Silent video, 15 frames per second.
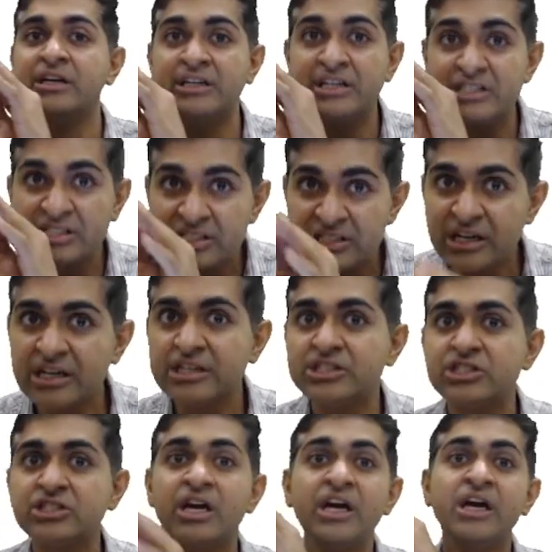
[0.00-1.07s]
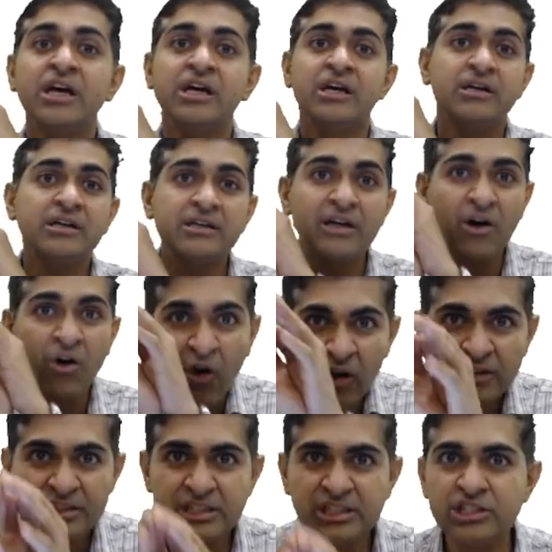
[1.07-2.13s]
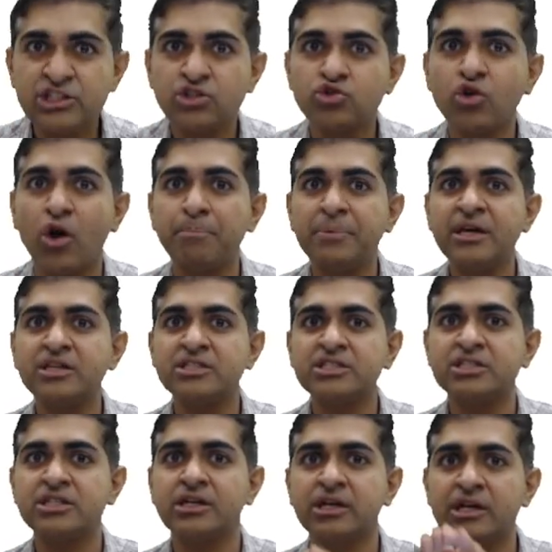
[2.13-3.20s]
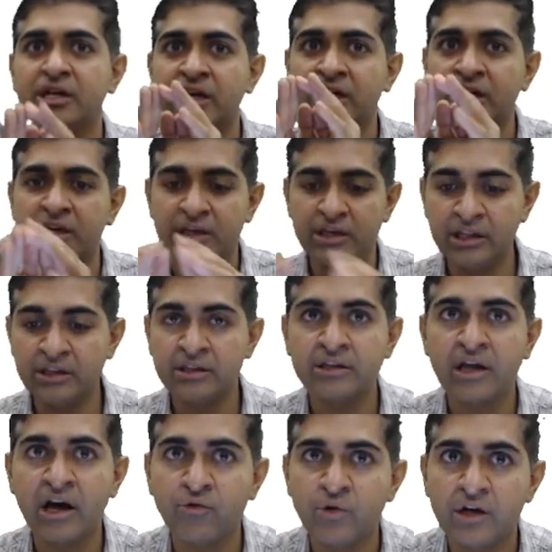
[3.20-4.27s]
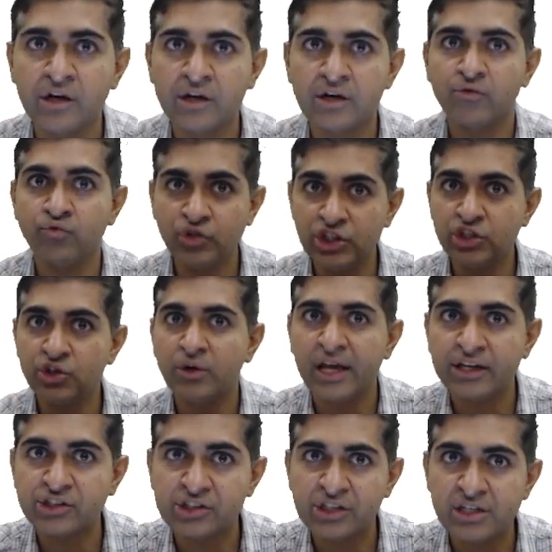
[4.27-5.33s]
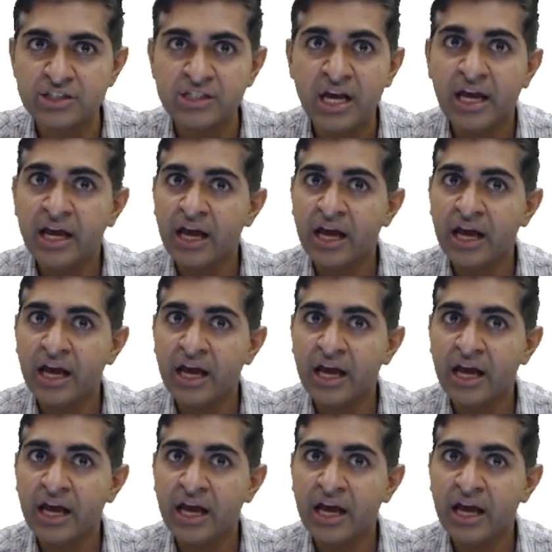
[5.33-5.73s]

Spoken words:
discussed all these topics in our video lectures,